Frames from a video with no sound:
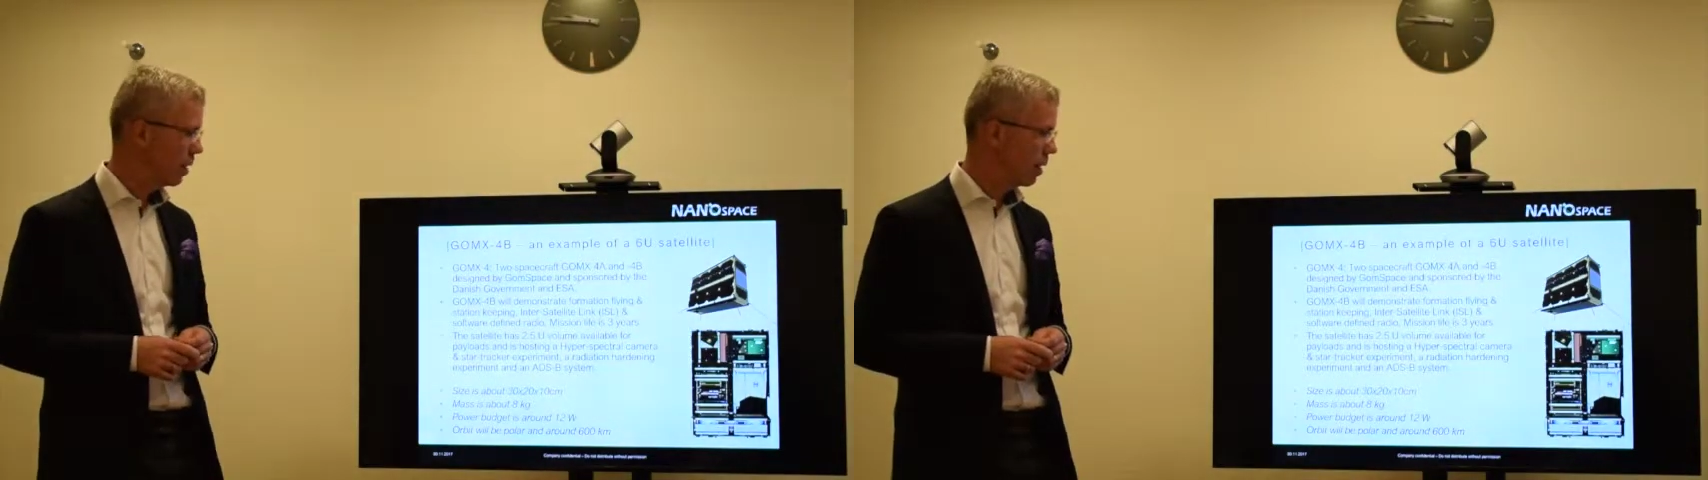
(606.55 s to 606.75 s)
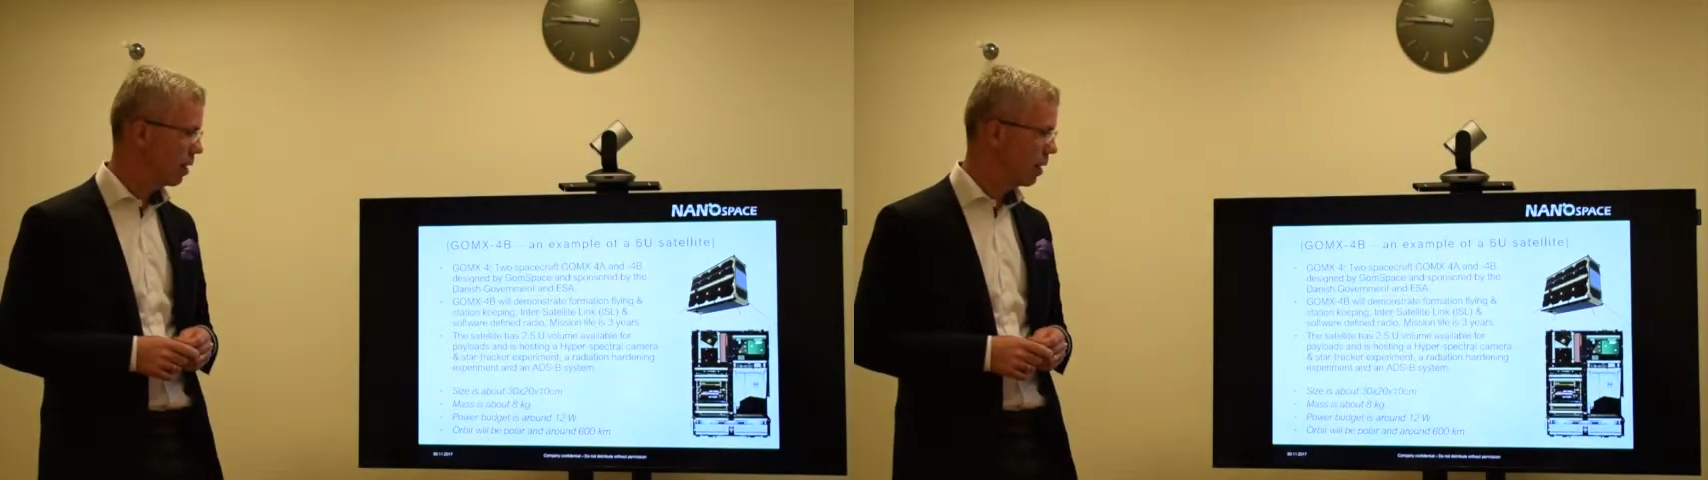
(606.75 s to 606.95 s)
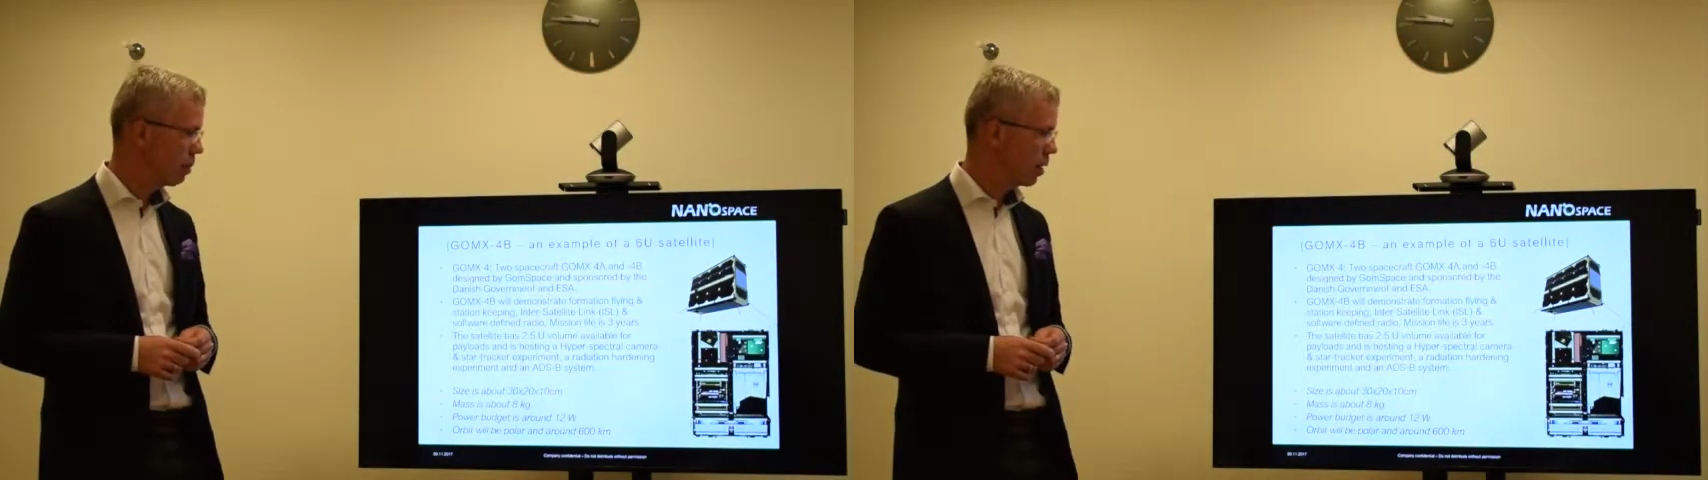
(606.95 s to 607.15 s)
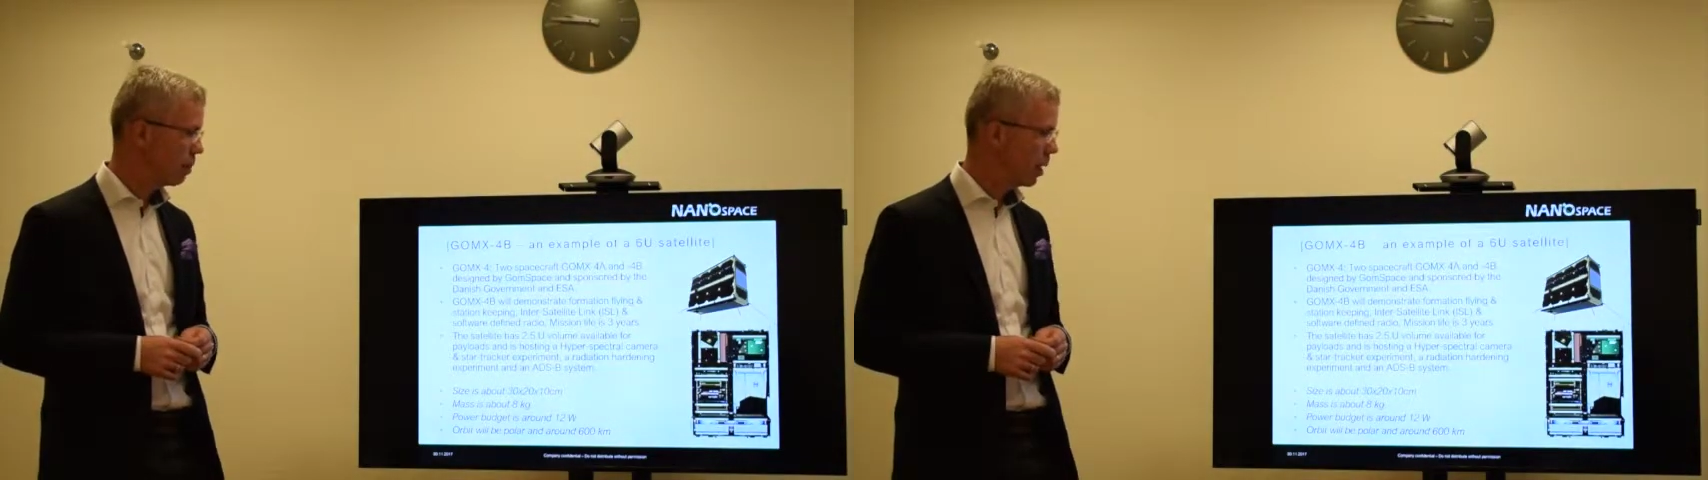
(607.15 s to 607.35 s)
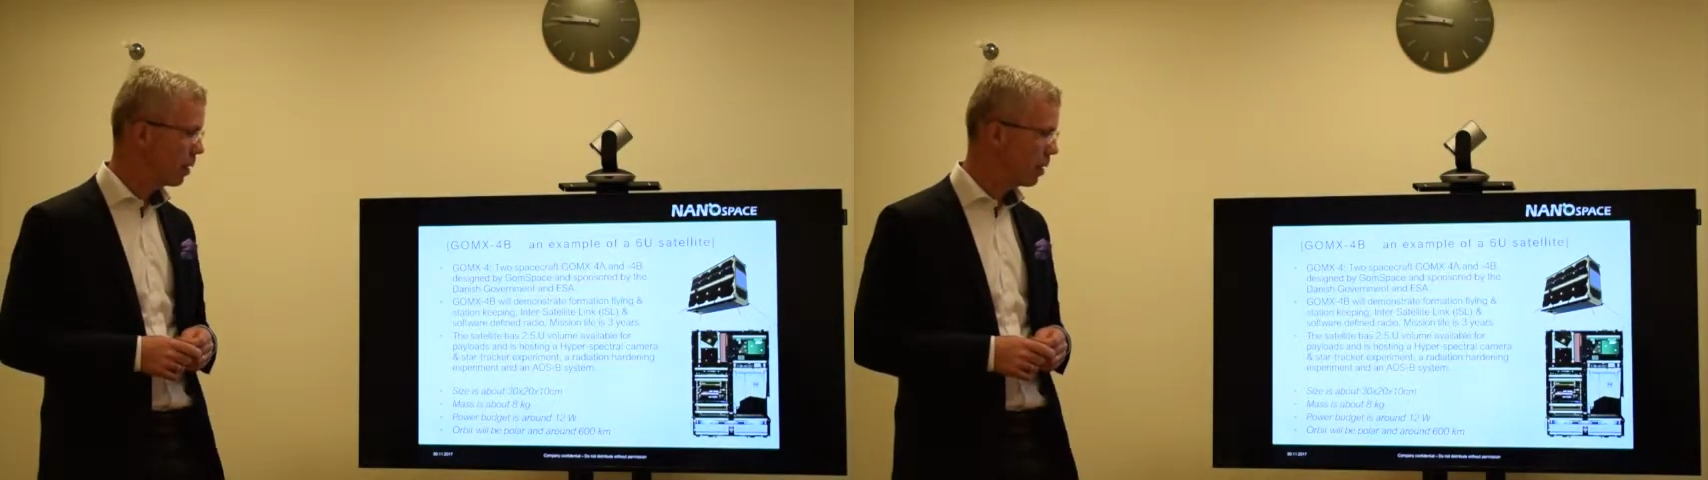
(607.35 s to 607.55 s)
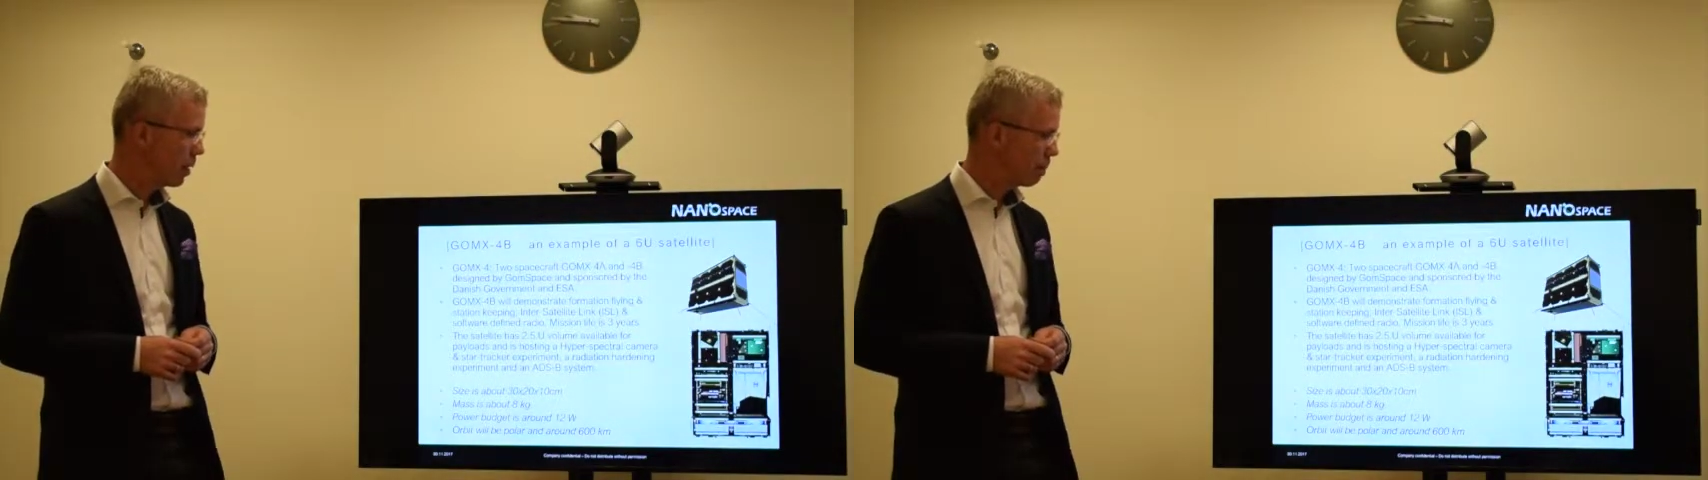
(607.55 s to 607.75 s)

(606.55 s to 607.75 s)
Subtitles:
a number of months.